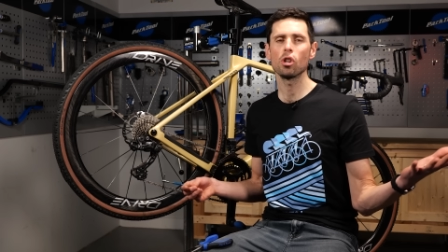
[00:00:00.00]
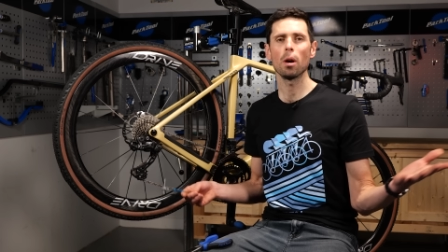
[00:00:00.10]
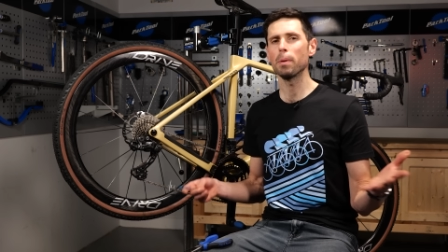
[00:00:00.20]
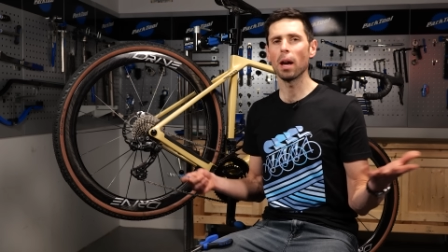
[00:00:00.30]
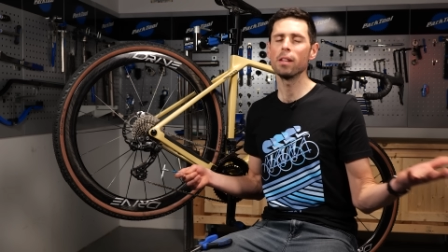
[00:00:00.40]

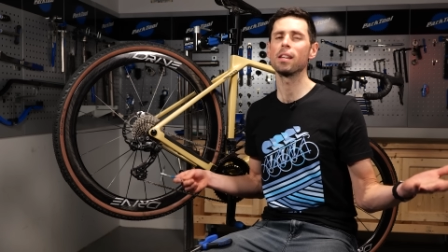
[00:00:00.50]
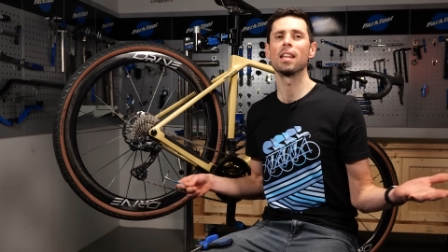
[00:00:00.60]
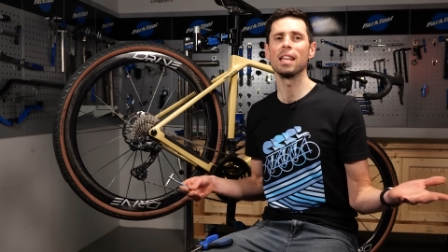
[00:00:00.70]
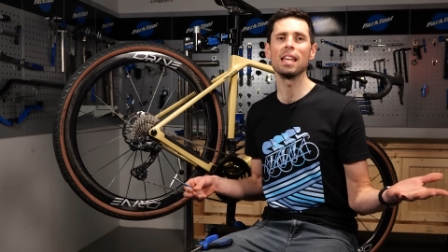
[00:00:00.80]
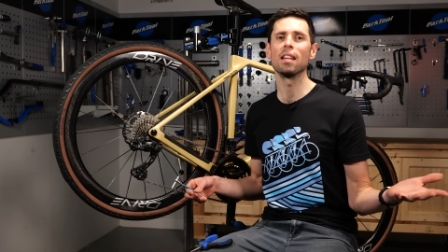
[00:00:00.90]
job, you're only
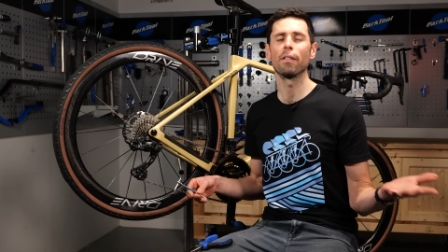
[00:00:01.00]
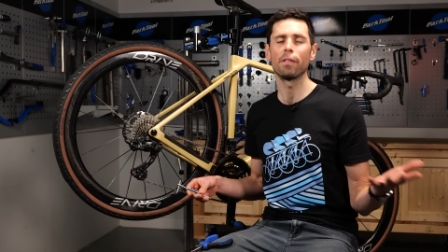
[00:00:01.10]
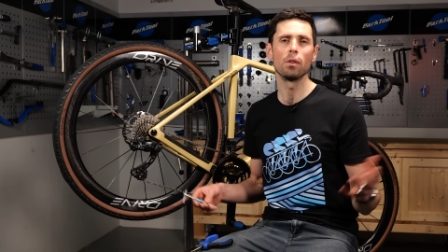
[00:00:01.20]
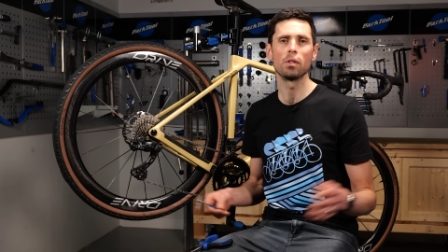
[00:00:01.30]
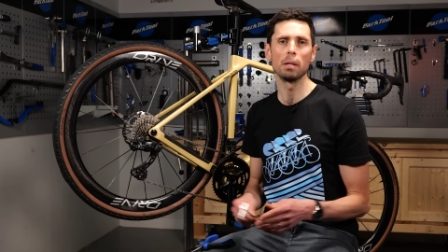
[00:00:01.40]
going to need a
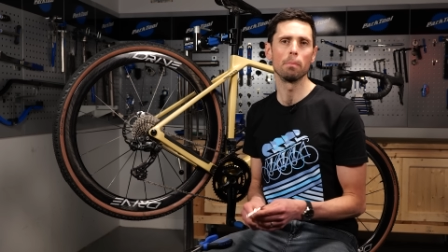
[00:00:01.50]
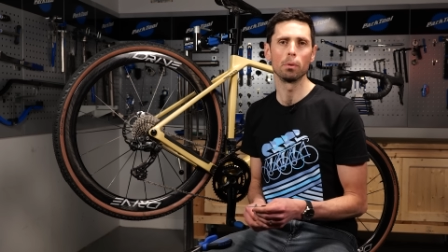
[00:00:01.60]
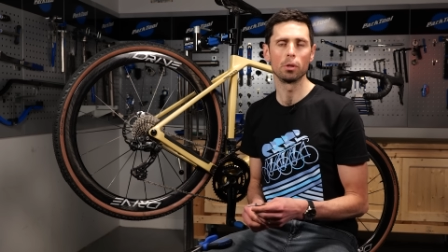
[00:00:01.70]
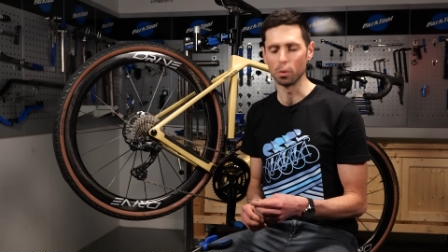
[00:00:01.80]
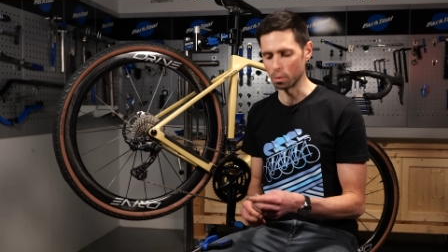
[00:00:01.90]
few
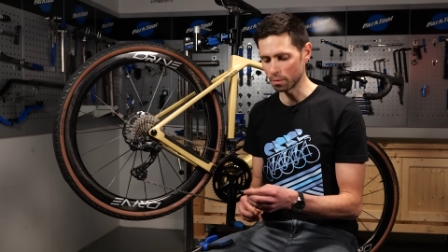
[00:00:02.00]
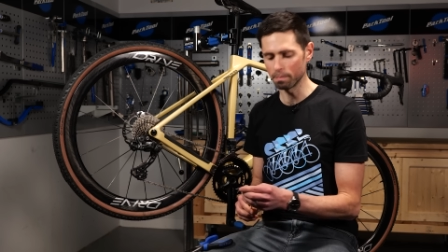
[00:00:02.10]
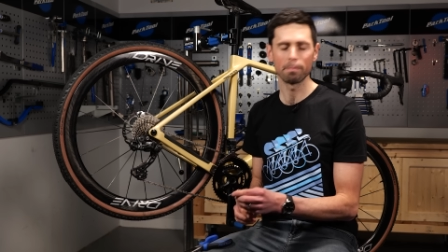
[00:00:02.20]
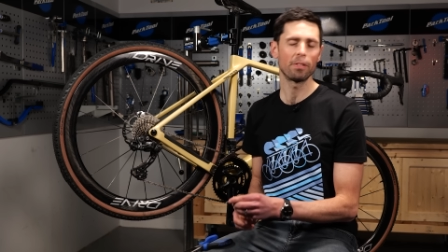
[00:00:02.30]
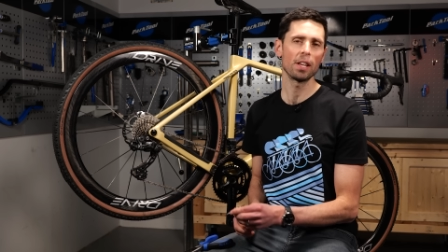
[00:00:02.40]
simple tools.
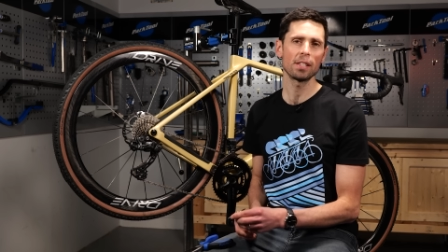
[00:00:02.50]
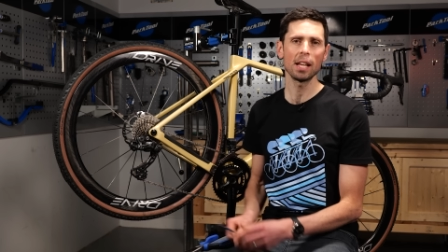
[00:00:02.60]
First